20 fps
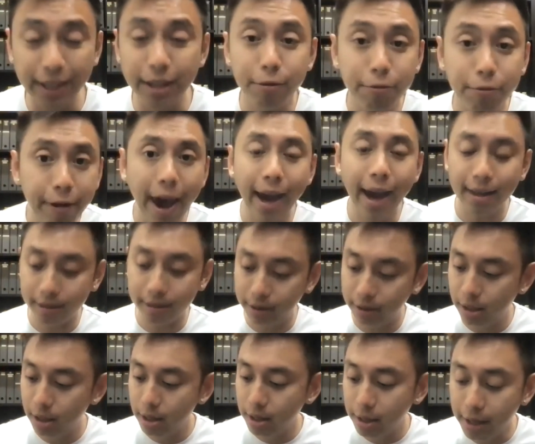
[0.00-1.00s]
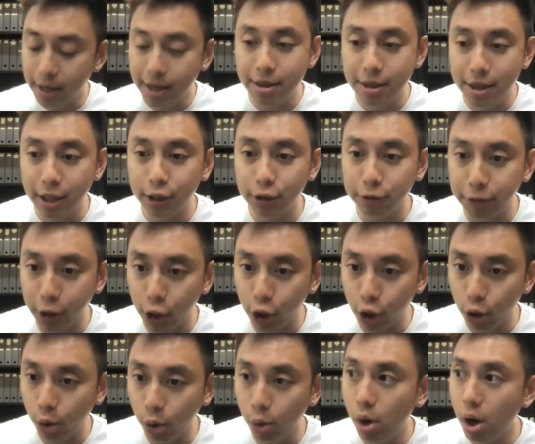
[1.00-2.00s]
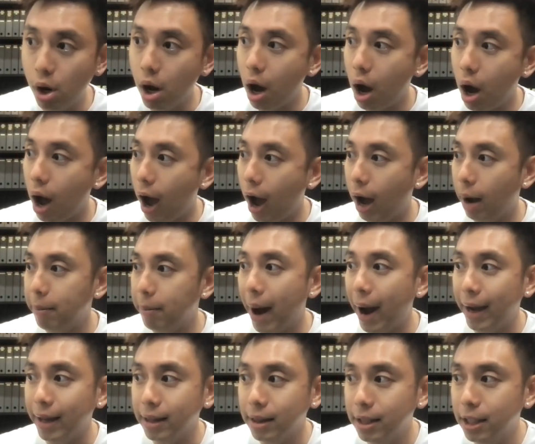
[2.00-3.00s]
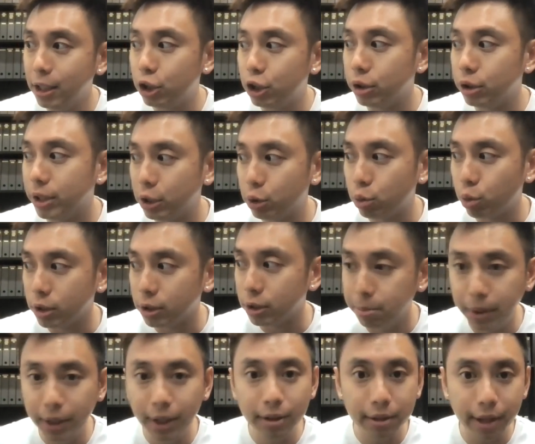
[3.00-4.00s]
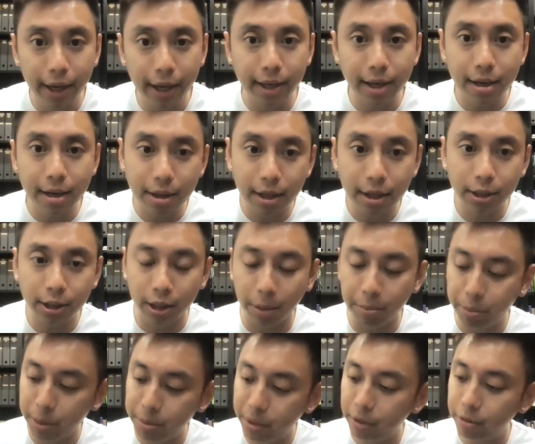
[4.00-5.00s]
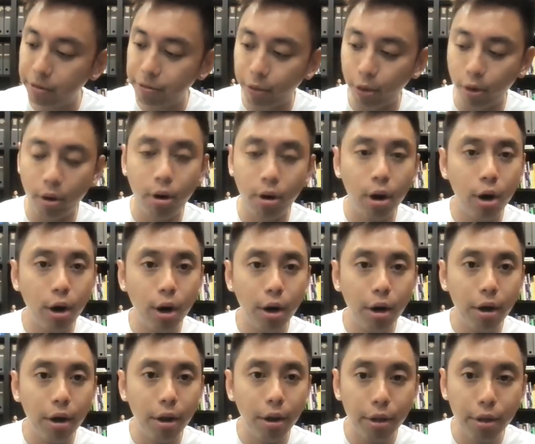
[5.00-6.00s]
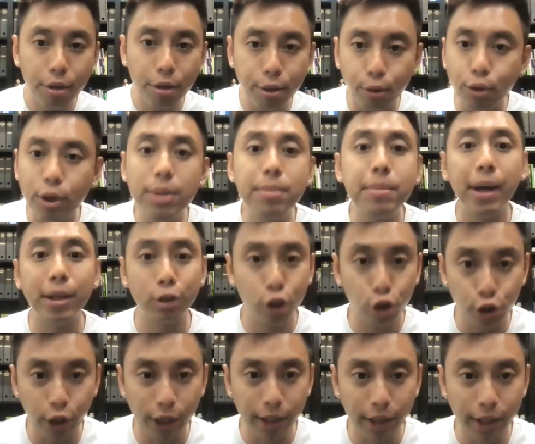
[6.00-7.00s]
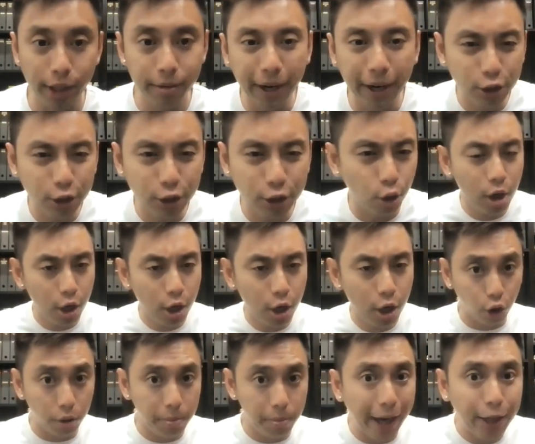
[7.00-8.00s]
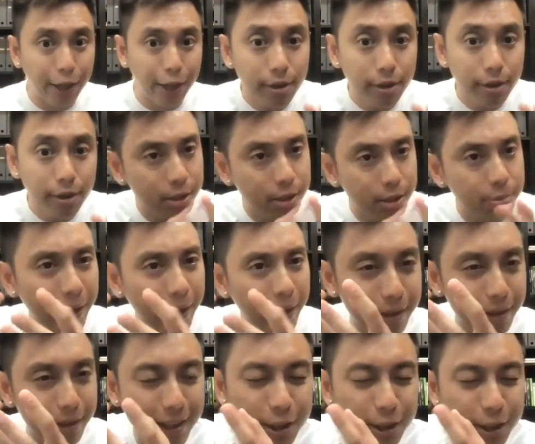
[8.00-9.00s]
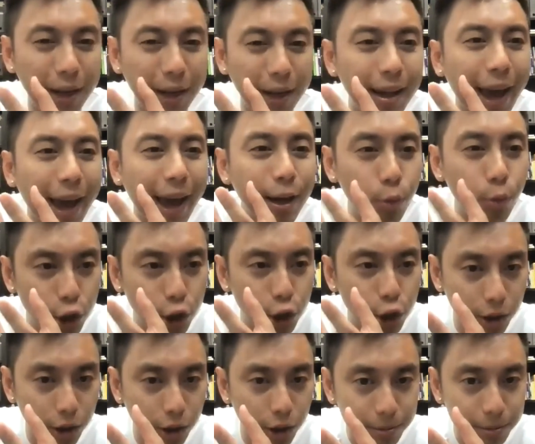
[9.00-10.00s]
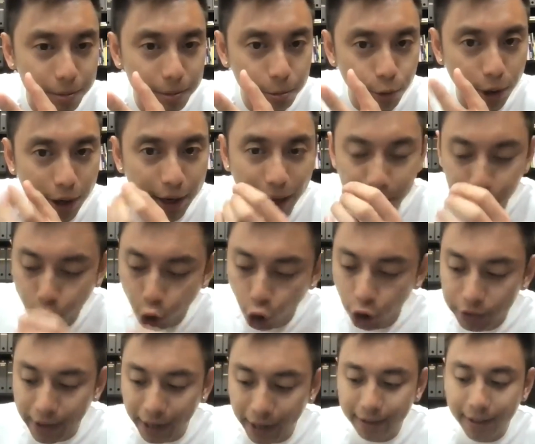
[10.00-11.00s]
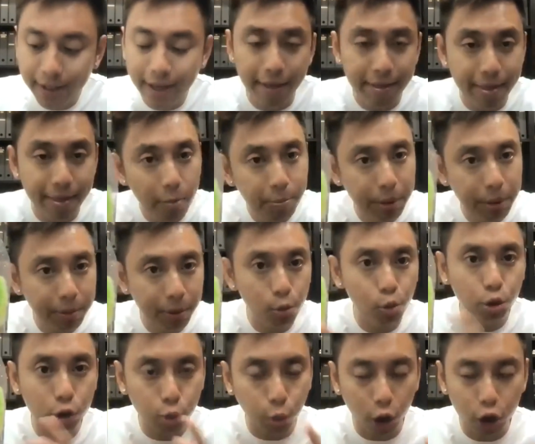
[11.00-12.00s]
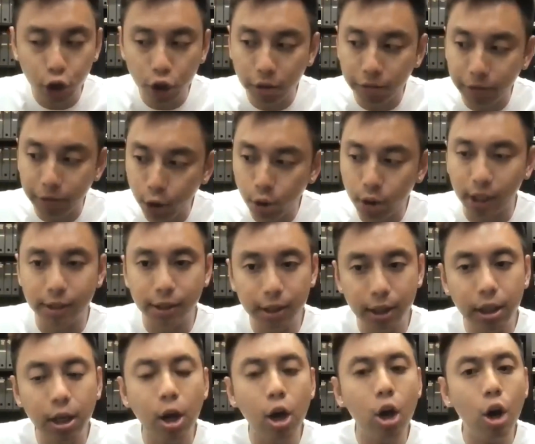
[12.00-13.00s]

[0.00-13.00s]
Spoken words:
In fact, in this video, this was me taking this supplement for 3 months straight, right? So imagine that's my languaging, right? I'm connecting, and now people who's watching the video can see,